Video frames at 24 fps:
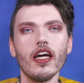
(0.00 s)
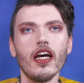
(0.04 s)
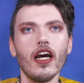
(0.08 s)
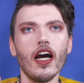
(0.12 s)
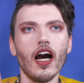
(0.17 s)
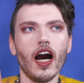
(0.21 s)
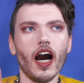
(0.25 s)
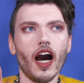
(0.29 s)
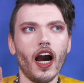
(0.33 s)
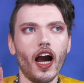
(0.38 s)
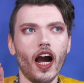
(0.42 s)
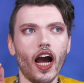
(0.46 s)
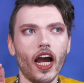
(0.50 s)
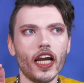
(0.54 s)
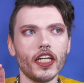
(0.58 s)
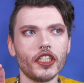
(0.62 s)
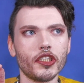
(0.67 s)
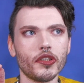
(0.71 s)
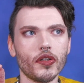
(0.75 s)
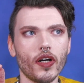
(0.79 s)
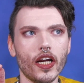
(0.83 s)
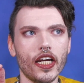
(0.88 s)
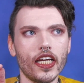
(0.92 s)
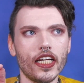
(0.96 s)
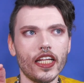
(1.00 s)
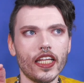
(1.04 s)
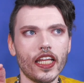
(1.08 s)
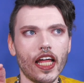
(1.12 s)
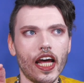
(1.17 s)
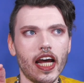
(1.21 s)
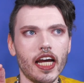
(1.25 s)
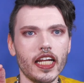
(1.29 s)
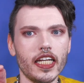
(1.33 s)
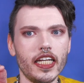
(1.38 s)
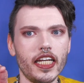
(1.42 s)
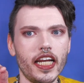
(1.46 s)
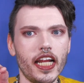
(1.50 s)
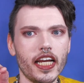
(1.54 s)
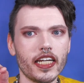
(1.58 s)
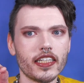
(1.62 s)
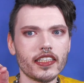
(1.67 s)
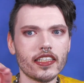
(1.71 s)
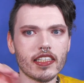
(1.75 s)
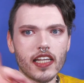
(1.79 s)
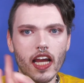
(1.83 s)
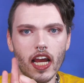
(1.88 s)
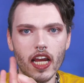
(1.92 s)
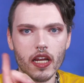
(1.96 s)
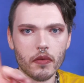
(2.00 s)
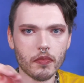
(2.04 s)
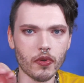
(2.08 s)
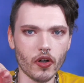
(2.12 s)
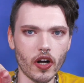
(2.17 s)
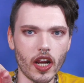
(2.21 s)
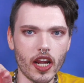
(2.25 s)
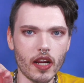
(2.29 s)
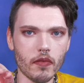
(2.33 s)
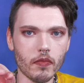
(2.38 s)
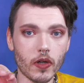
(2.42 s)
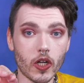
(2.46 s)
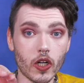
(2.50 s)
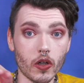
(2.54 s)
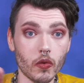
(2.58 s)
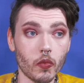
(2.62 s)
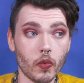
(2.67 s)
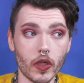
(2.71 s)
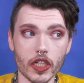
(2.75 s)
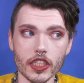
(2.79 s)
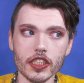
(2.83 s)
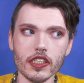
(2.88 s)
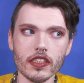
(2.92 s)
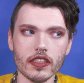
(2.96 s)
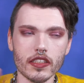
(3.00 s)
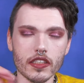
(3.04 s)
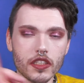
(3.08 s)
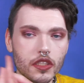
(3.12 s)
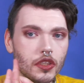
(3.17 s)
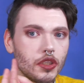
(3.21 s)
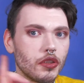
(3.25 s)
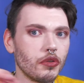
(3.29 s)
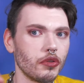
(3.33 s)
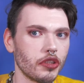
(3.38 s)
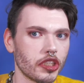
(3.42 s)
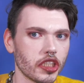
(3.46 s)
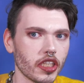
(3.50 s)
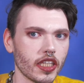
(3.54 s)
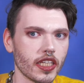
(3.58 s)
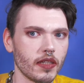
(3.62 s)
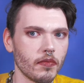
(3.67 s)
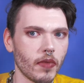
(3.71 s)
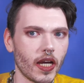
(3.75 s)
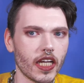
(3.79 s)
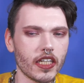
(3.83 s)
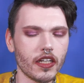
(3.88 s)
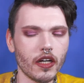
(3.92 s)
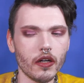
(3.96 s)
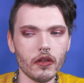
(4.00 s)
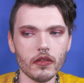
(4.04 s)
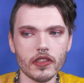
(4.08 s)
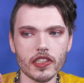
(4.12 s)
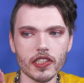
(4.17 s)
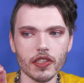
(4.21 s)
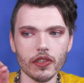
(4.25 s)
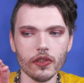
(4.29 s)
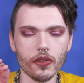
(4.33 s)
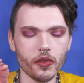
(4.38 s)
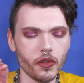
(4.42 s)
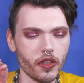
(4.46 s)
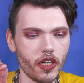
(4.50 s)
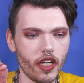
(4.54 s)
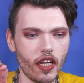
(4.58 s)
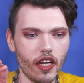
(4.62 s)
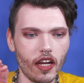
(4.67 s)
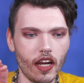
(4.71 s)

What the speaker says: I tried that NYX eye primer, which is usually my go-to.